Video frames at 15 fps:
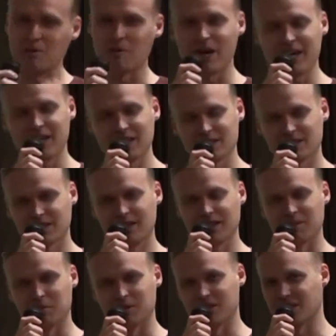Why is he
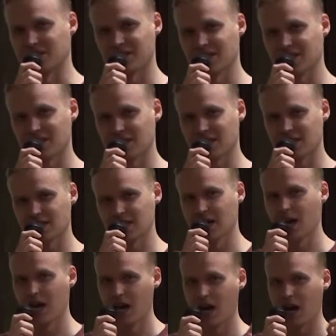telling me this? It's just,
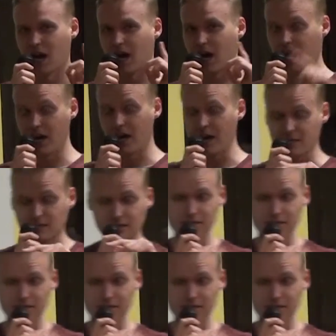it's